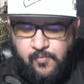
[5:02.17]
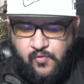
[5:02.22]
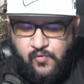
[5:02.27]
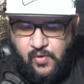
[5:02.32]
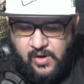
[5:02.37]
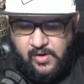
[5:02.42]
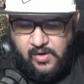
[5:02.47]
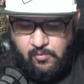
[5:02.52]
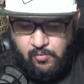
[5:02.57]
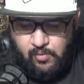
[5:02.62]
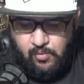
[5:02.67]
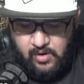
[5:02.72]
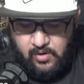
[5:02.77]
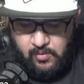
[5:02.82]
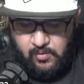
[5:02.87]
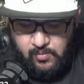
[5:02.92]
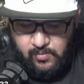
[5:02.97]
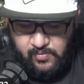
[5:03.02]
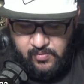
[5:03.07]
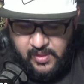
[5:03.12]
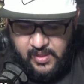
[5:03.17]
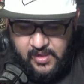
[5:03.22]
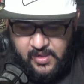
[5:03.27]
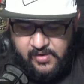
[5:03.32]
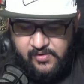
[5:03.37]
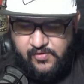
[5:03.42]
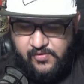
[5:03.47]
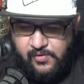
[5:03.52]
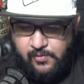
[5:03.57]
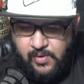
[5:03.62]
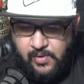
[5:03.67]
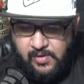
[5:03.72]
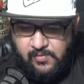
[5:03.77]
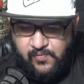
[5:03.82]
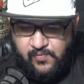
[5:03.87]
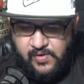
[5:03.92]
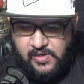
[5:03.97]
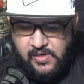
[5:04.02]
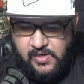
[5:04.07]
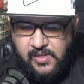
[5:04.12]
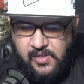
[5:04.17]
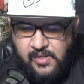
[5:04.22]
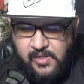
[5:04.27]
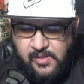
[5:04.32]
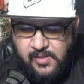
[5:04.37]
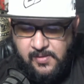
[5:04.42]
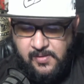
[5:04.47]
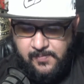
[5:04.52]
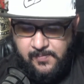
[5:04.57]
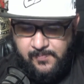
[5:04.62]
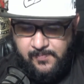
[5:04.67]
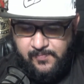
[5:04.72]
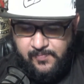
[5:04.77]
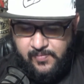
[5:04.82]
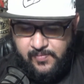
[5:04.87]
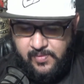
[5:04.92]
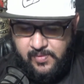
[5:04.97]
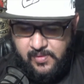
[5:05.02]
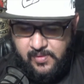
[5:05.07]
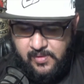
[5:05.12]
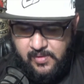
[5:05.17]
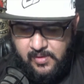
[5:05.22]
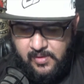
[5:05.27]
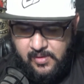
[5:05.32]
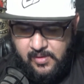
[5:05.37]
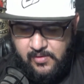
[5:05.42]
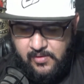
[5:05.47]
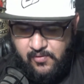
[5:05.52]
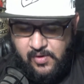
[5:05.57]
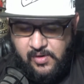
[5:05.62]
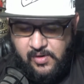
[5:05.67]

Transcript: trying to grow that Instagram feed. Trying to